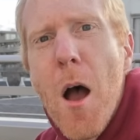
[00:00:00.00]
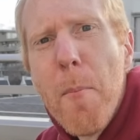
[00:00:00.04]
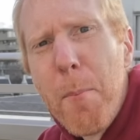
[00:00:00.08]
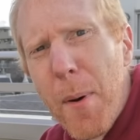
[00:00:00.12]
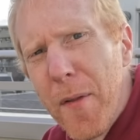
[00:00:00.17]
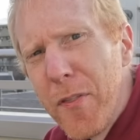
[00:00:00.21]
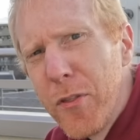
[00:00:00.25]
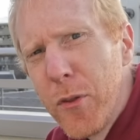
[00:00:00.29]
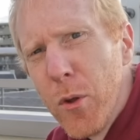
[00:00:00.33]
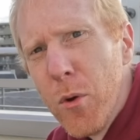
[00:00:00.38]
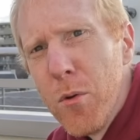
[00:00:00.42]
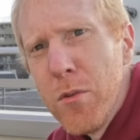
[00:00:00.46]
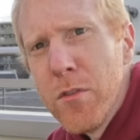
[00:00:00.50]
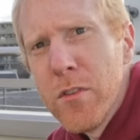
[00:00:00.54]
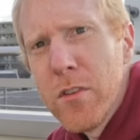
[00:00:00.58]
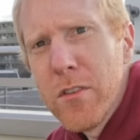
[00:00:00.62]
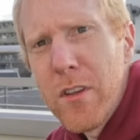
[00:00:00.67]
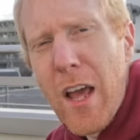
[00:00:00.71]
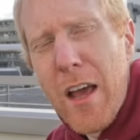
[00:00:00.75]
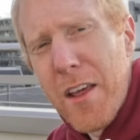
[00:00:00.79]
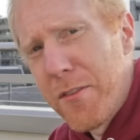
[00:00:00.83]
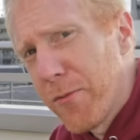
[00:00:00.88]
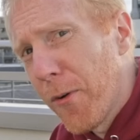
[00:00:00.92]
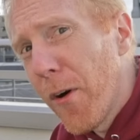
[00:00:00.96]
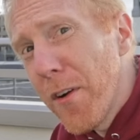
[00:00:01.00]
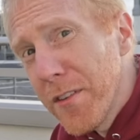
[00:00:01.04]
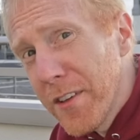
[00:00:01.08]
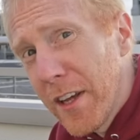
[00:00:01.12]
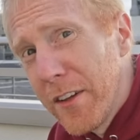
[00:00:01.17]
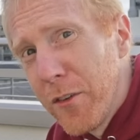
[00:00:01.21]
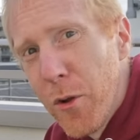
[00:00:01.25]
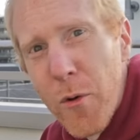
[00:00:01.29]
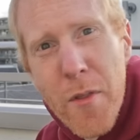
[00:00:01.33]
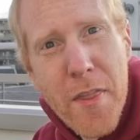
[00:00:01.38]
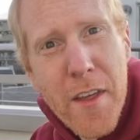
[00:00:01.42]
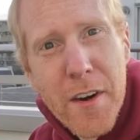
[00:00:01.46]
But those, as far as I
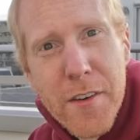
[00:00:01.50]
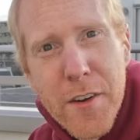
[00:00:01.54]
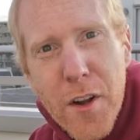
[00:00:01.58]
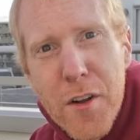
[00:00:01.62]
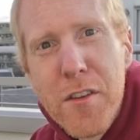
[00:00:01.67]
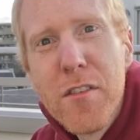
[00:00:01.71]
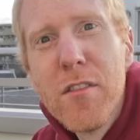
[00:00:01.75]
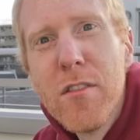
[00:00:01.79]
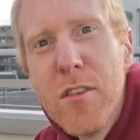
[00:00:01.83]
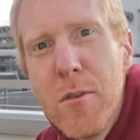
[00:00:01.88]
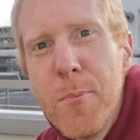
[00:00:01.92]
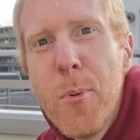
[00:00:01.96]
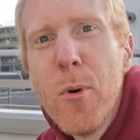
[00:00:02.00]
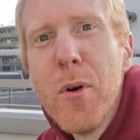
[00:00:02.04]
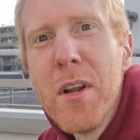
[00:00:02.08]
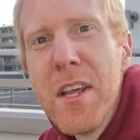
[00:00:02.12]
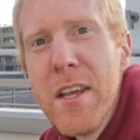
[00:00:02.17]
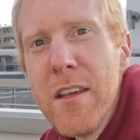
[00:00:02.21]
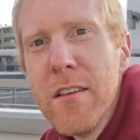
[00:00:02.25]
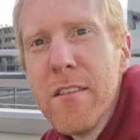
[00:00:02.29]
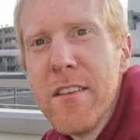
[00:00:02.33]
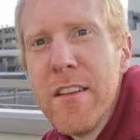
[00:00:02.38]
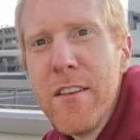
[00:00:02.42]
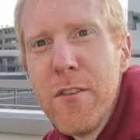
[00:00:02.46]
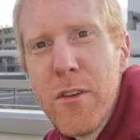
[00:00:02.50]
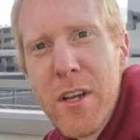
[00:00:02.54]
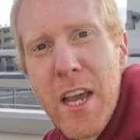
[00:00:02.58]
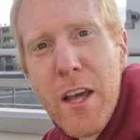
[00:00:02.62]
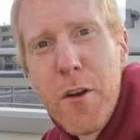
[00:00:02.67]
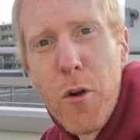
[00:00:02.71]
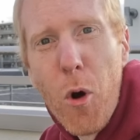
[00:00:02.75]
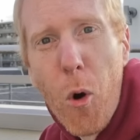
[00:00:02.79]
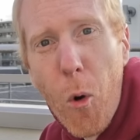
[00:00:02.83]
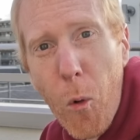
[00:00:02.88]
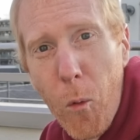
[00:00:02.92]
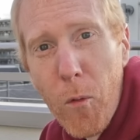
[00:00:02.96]
know, they're not super easy to
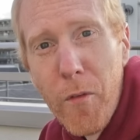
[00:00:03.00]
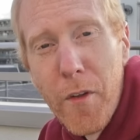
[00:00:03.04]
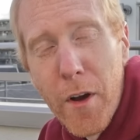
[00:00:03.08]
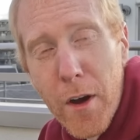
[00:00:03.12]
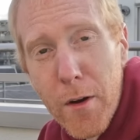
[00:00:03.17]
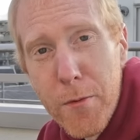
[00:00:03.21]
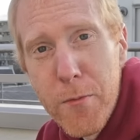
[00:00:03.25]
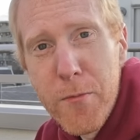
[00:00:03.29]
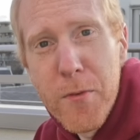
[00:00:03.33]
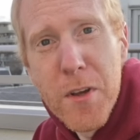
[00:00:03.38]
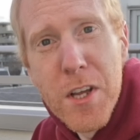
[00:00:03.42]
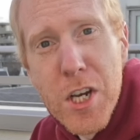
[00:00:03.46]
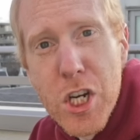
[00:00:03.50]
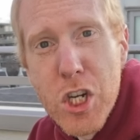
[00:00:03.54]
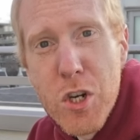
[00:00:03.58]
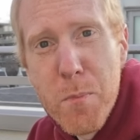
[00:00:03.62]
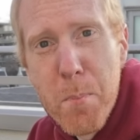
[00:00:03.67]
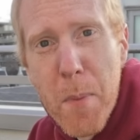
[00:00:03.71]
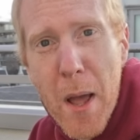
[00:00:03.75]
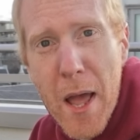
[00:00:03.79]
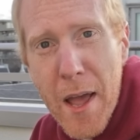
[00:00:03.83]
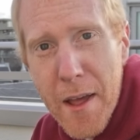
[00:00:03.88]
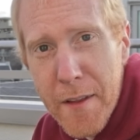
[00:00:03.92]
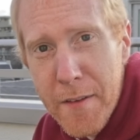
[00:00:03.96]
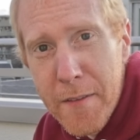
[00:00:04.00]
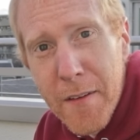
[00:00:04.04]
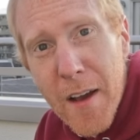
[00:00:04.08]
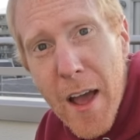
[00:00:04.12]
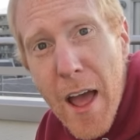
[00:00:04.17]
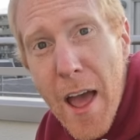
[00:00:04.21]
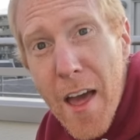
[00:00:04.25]
get a hold of in Japan,